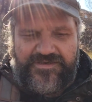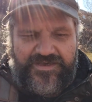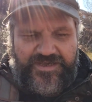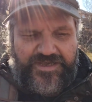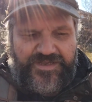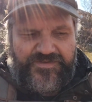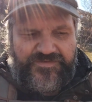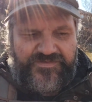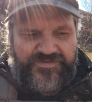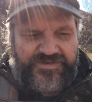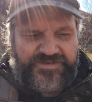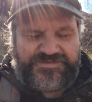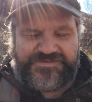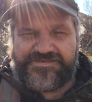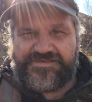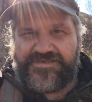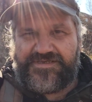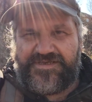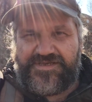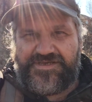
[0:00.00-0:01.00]
and
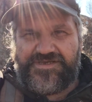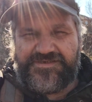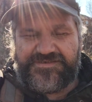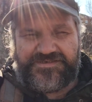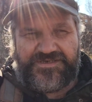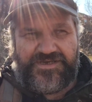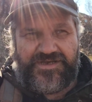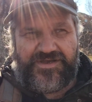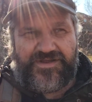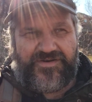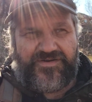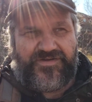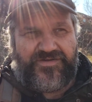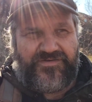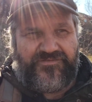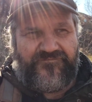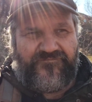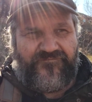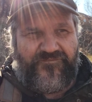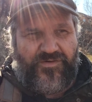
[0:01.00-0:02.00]
it's easier
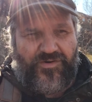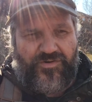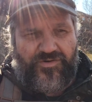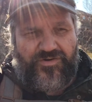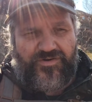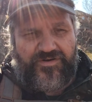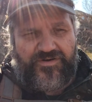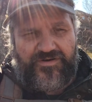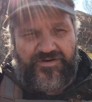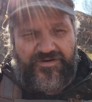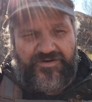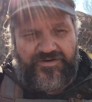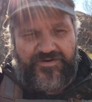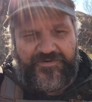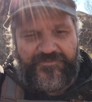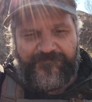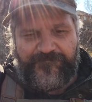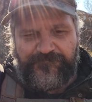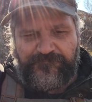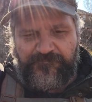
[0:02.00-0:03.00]
for
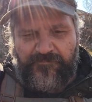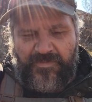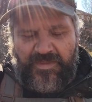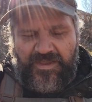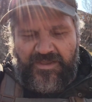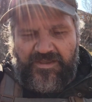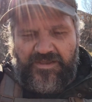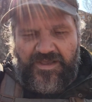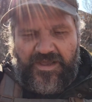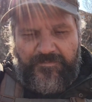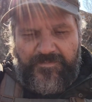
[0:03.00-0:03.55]
uh,